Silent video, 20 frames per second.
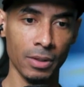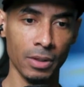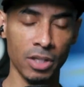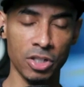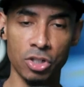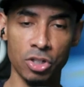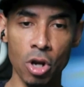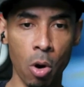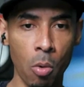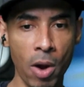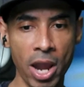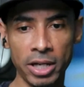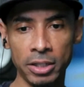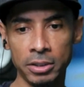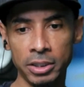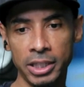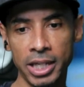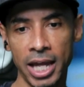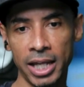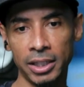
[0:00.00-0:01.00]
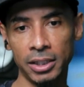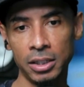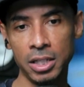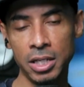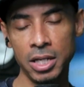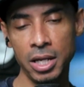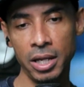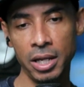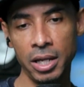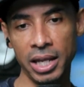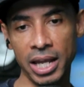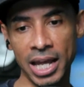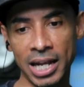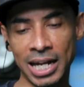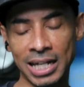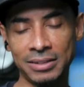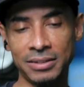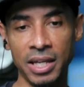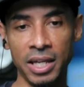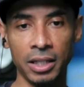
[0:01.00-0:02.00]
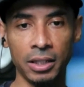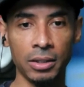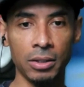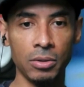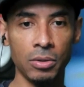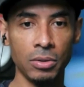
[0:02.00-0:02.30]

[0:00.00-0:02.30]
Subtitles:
There's no way to look at it. And I think